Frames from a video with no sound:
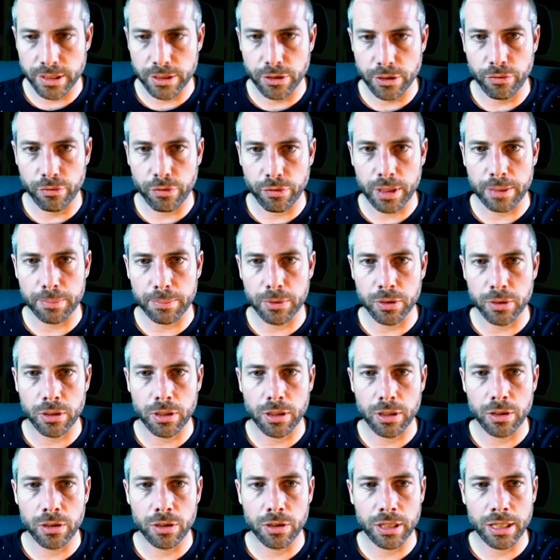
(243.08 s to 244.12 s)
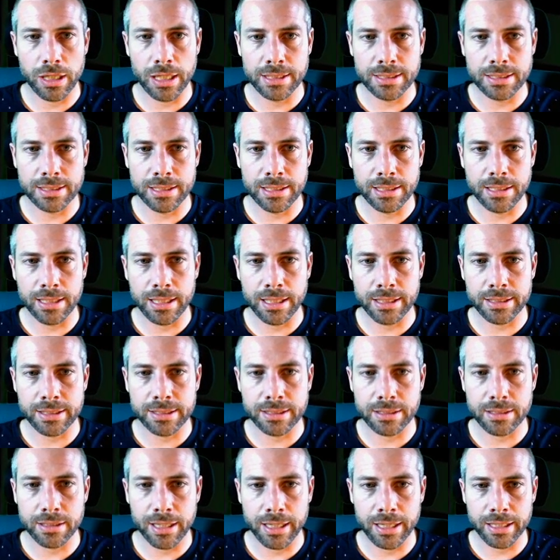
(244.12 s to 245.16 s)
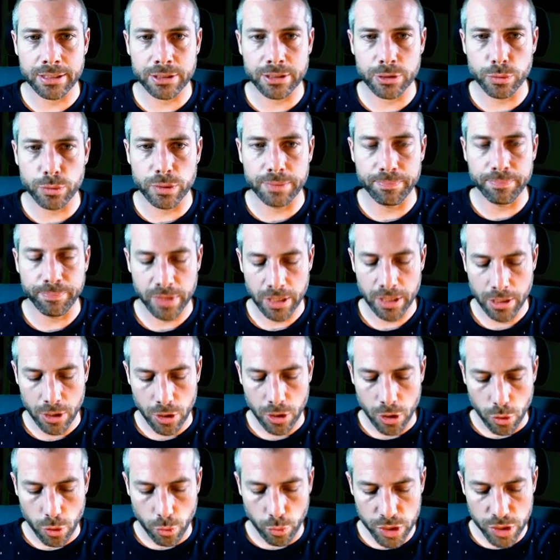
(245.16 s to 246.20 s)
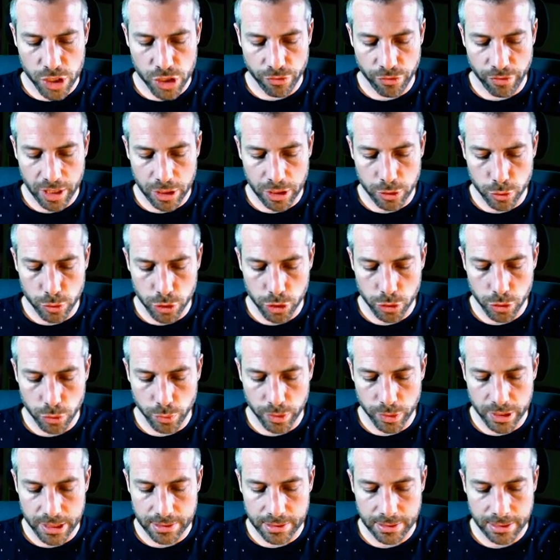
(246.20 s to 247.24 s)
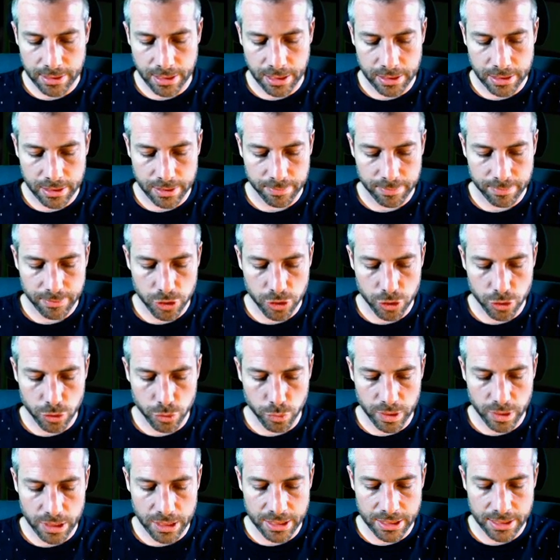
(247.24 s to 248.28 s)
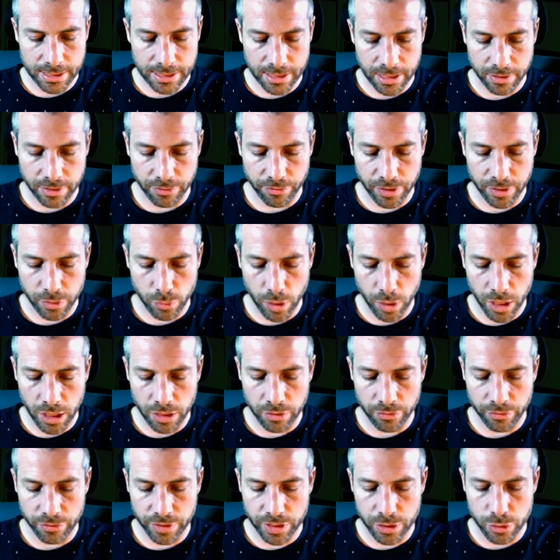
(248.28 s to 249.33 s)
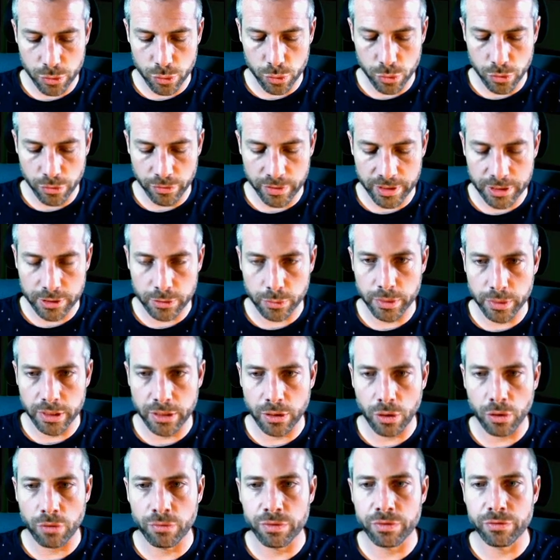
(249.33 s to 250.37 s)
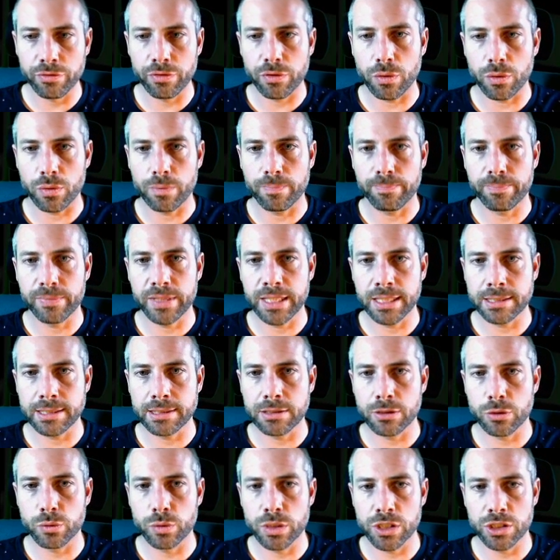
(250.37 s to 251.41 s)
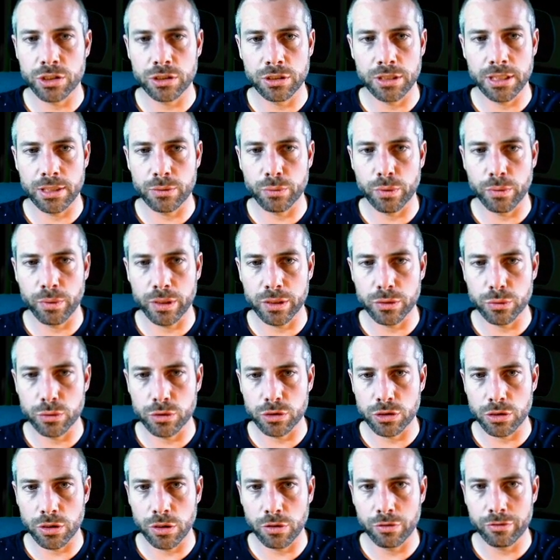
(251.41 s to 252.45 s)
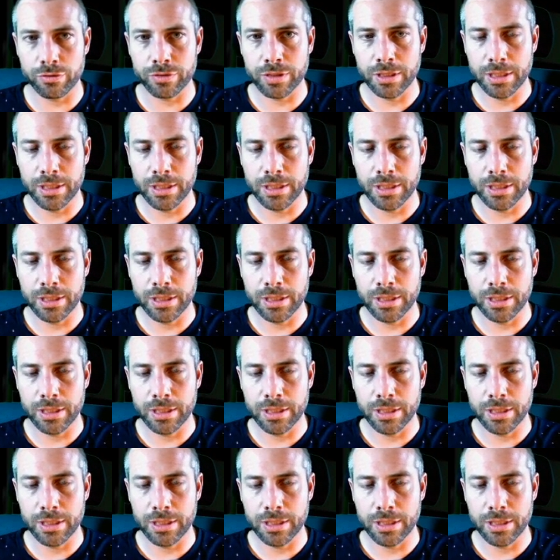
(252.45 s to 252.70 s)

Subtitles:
the variable, let's say x3. Which value should we decide? Should we decide v1, v2, v3, or v4? That's the question that we want to solve